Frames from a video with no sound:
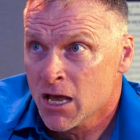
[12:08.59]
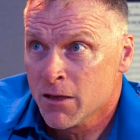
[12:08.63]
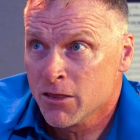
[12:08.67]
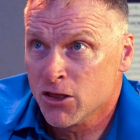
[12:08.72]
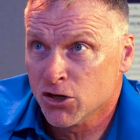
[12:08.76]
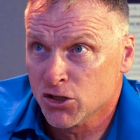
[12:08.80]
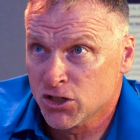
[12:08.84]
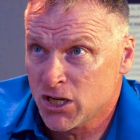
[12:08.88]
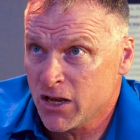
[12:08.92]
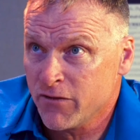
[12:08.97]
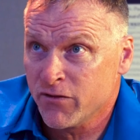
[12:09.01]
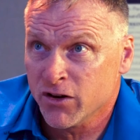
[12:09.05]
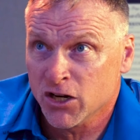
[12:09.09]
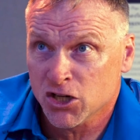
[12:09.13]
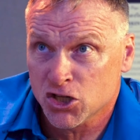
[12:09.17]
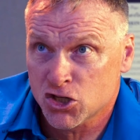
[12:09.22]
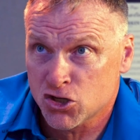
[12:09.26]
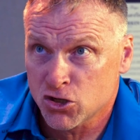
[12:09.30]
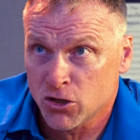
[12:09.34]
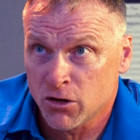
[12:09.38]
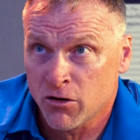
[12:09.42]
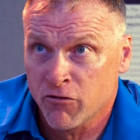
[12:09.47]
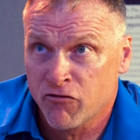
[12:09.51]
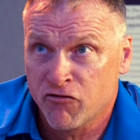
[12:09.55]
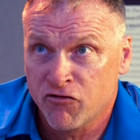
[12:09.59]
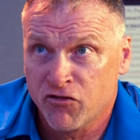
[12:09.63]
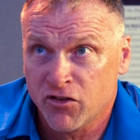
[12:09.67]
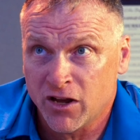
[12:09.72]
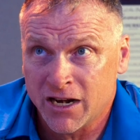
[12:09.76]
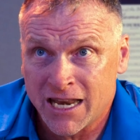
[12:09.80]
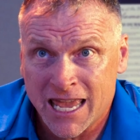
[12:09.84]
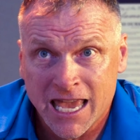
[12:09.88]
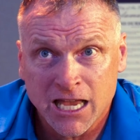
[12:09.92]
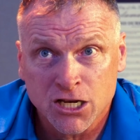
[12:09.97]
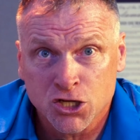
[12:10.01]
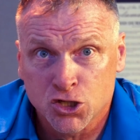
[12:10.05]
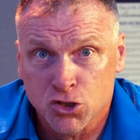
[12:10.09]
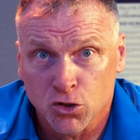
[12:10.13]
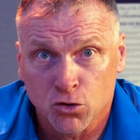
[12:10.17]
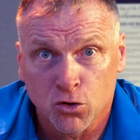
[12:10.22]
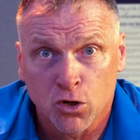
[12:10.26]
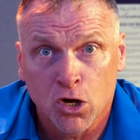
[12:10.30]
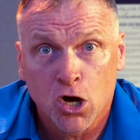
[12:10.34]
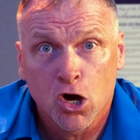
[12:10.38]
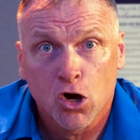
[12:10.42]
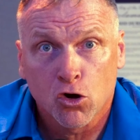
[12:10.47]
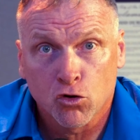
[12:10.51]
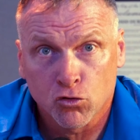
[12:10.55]
There's even a certain
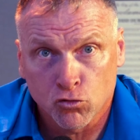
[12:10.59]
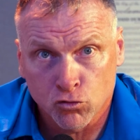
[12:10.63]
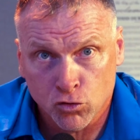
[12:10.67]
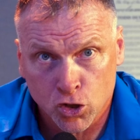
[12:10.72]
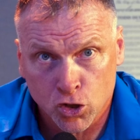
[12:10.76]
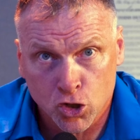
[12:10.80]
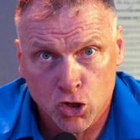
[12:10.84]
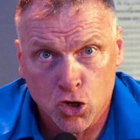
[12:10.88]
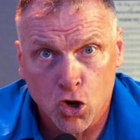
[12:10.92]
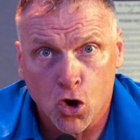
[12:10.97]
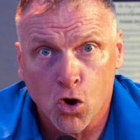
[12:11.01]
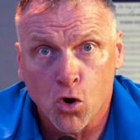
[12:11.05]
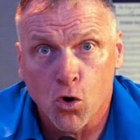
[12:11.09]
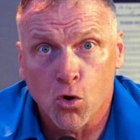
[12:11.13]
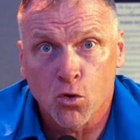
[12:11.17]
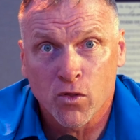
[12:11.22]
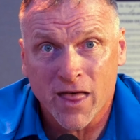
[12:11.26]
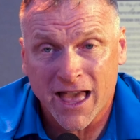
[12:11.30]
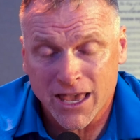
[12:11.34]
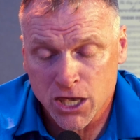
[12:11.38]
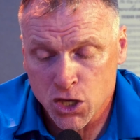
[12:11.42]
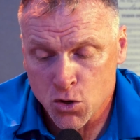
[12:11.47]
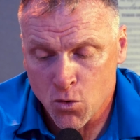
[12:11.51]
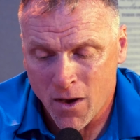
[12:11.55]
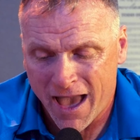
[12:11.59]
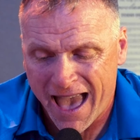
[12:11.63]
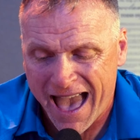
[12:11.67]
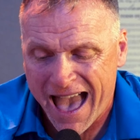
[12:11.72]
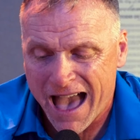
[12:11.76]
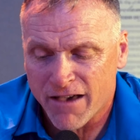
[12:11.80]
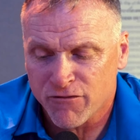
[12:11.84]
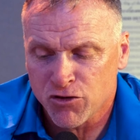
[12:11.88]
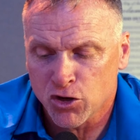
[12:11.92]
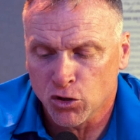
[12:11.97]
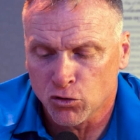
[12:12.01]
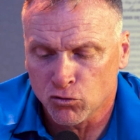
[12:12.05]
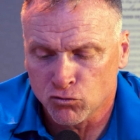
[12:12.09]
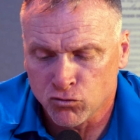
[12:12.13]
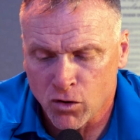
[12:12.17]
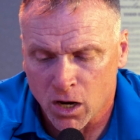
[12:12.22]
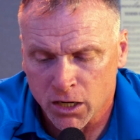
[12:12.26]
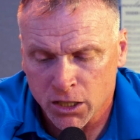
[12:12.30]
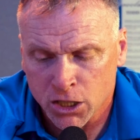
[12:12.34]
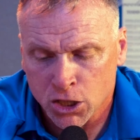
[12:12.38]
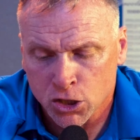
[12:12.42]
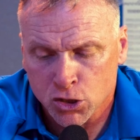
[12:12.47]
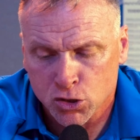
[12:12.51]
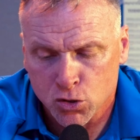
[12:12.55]
financial goal that you have. You're
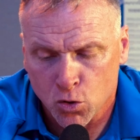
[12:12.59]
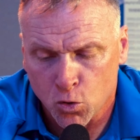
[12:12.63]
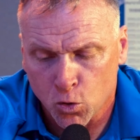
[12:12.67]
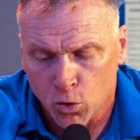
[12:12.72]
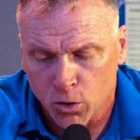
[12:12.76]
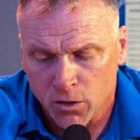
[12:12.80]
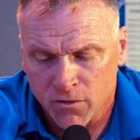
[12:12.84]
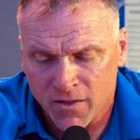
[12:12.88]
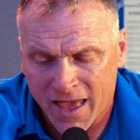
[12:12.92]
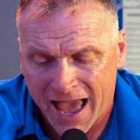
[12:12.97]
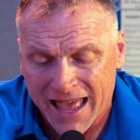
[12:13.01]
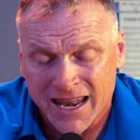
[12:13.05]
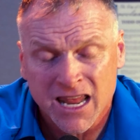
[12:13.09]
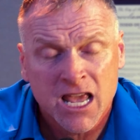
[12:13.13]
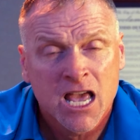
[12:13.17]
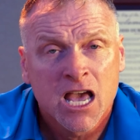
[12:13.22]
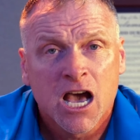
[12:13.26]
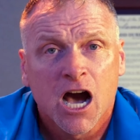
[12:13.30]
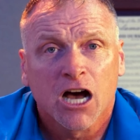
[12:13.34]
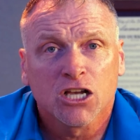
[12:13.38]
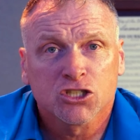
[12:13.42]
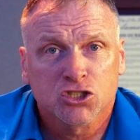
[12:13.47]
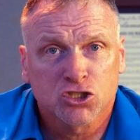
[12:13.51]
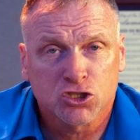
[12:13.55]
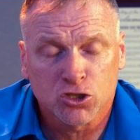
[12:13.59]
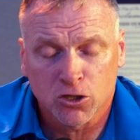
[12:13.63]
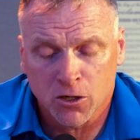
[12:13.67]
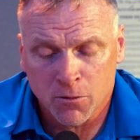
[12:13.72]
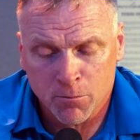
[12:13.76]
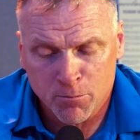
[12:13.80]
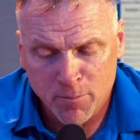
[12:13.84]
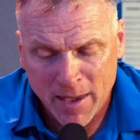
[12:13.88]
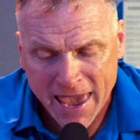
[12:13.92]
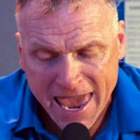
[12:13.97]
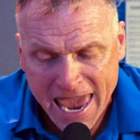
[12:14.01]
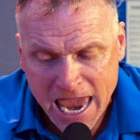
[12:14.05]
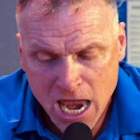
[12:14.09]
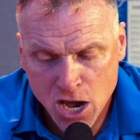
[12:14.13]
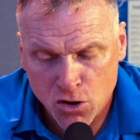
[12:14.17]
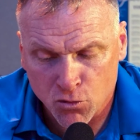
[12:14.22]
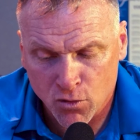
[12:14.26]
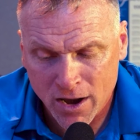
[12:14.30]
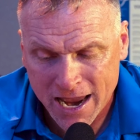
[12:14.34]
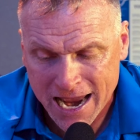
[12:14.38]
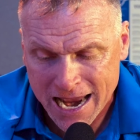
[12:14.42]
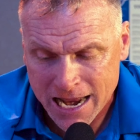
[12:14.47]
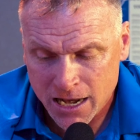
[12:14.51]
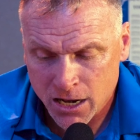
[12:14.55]
running toward that, a certain pay
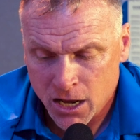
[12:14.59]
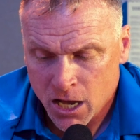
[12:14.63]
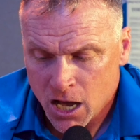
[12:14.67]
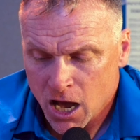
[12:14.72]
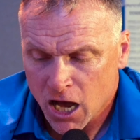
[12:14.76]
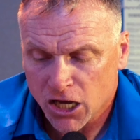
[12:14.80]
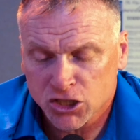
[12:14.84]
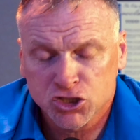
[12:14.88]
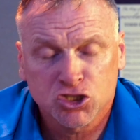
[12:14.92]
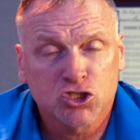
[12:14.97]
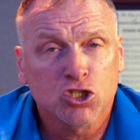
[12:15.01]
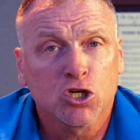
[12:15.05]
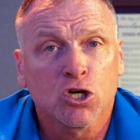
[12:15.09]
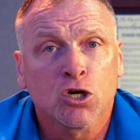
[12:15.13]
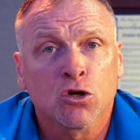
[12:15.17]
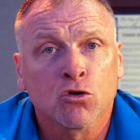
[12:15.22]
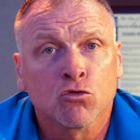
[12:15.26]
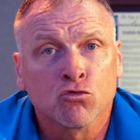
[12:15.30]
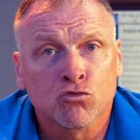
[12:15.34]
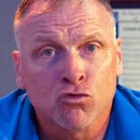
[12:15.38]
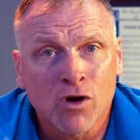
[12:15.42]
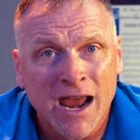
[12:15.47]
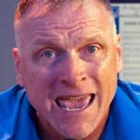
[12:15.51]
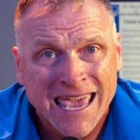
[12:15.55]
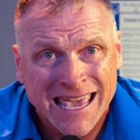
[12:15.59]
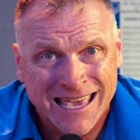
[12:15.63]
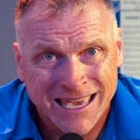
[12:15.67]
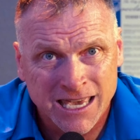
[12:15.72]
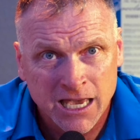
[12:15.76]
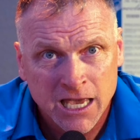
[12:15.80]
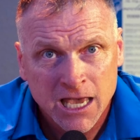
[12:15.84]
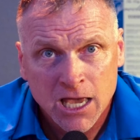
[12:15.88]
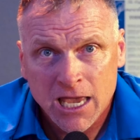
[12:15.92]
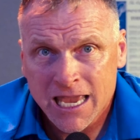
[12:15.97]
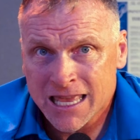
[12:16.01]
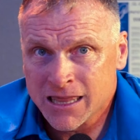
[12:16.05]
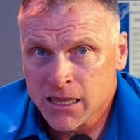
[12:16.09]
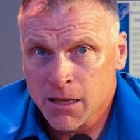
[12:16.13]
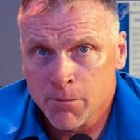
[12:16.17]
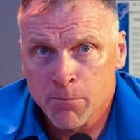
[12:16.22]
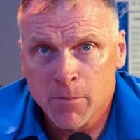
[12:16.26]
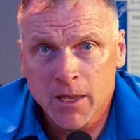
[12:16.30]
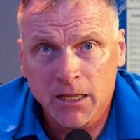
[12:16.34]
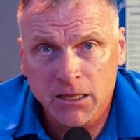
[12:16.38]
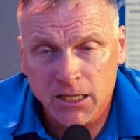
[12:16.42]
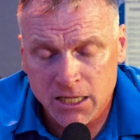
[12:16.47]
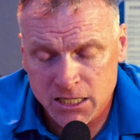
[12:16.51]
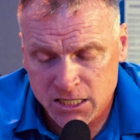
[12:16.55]
grade, a certain rank in the
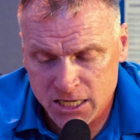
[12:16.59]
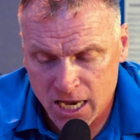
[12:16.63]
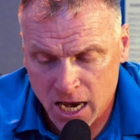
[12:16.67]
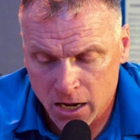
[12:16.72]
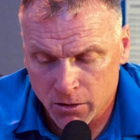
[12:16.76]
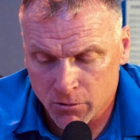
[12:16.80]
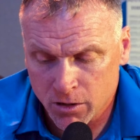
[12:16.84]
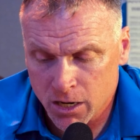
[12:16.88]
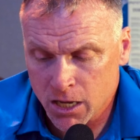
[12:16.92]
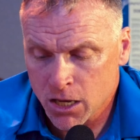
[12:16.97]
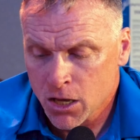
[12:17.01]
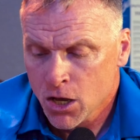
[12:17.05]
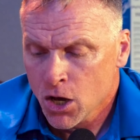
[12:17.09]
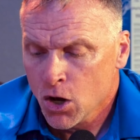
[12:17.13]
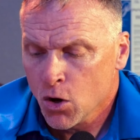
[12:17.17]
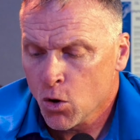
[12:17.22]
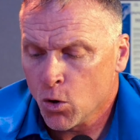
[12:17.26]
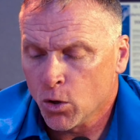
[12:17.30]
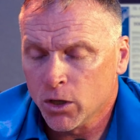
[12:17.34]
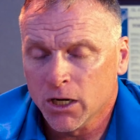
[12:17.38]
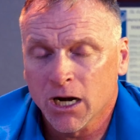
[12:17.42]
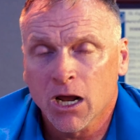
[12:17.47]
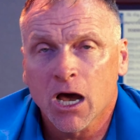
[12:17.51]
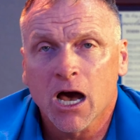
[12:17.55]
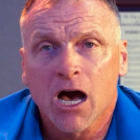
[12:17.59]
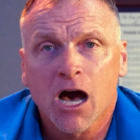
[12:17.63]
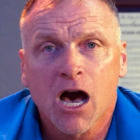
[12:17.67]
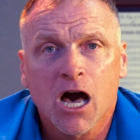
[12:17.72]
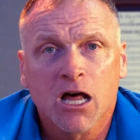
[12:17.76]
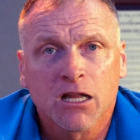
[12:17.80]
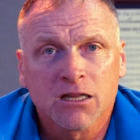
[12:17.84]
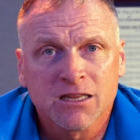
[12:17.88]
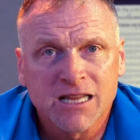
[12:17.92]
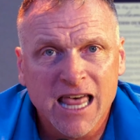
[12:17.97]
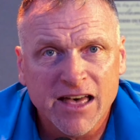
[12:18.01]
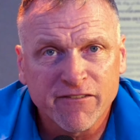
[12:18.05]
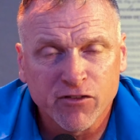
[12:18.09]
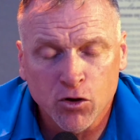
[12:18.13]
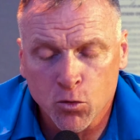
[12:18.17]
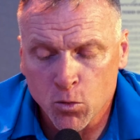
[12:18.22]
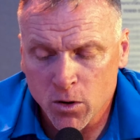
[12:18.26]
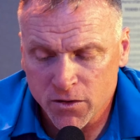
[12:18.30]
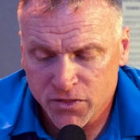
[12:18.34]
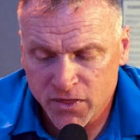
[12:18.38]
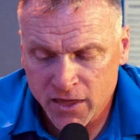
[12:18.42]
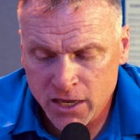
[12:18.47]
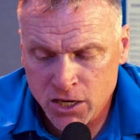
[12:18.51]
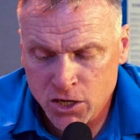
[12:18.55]
military, or a, level
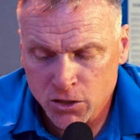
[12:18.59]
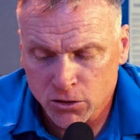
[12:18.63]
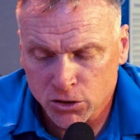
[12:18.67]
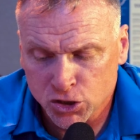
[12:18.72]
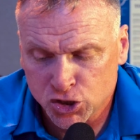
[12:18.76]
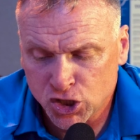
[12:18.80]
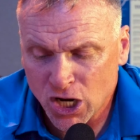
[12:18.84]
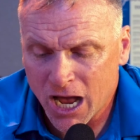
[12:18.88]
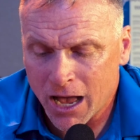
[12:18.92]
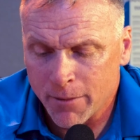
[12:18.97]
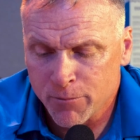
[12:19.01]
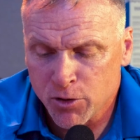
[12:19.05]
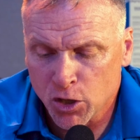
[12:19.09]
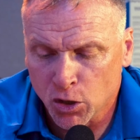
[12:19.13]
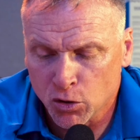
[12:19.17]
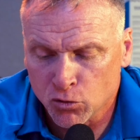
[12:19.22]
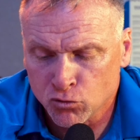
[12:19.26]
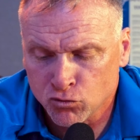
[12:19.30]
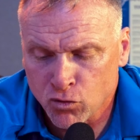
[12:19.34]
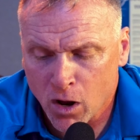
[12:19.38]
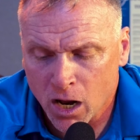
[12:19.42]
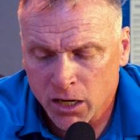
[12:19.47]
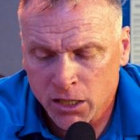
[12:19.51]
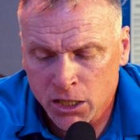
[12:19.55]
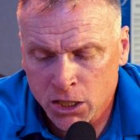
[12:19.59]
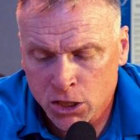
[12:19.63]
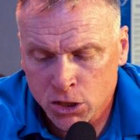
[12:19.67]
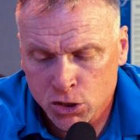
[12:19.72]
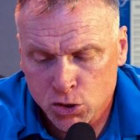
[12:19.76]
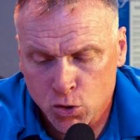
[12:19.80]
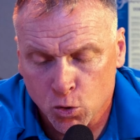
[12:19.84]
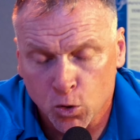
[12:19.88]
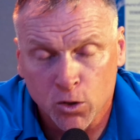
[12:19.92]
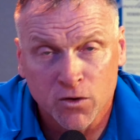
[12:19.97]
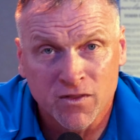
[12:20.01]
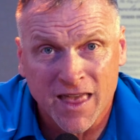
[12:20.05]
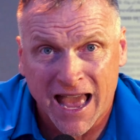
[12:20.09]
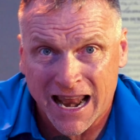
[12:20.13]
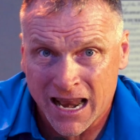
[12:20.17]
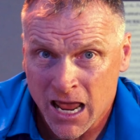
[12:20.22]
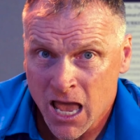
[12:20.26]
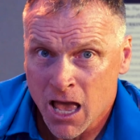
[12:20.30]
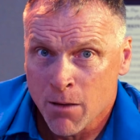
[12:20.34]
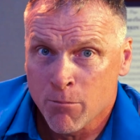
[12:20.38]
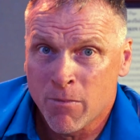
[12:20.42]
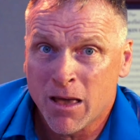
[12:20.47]
within your job. You're running toward that.